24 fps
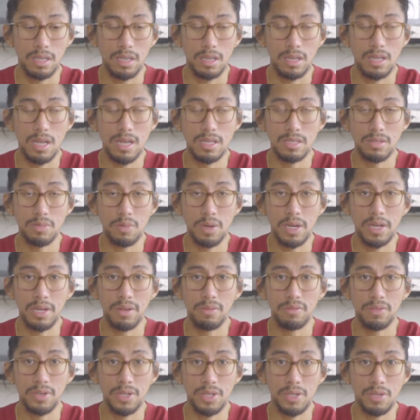That's
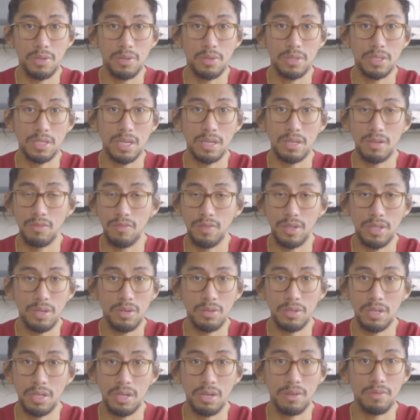why for you, it's like if you
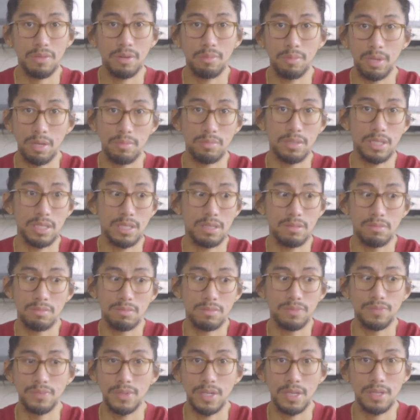don't hear from them,
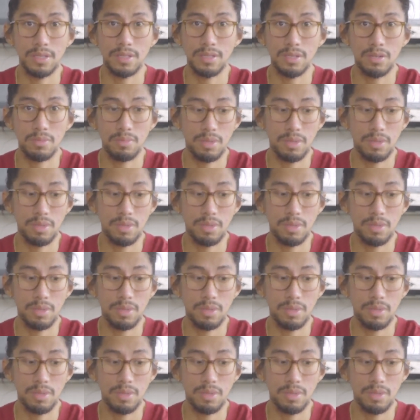then and so